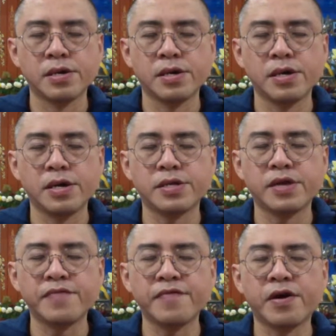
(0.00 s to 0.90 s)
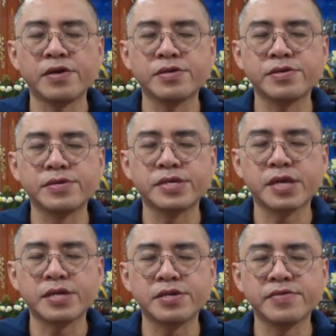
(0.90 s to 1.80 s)
And then for us to settle
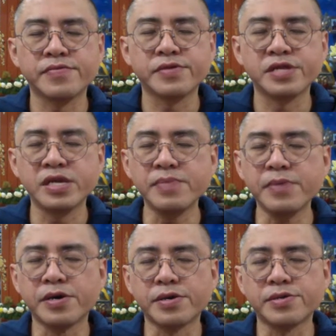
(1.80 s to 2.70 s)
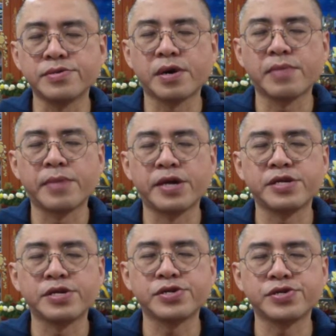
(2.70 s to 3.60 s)
even deeper into our
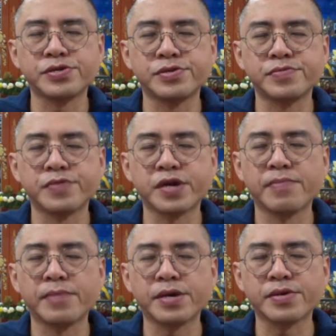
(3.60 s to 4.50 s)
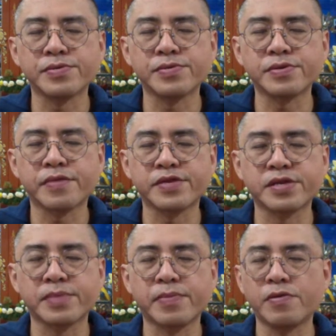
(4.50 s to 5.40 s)
meditation, we can make use of a
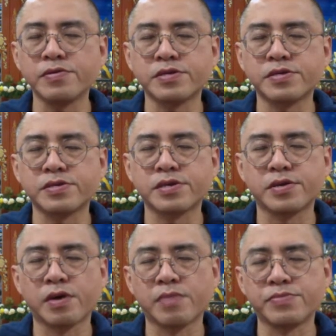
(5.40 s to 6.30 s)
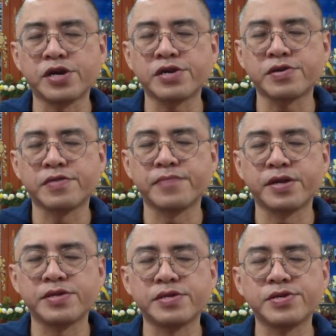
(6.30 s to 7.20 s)
support, an object of
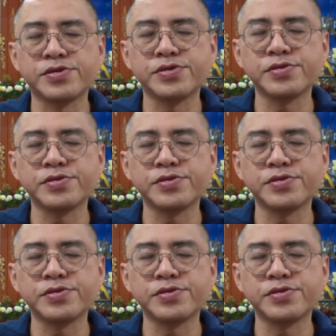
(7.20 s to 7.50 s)
meditation.